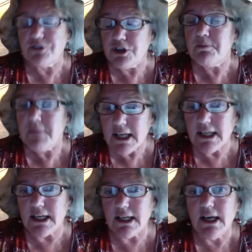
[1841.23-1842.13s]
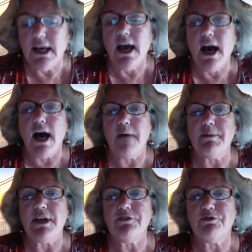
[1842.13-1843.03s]
To me,
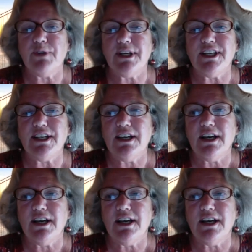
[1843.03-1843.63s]
if we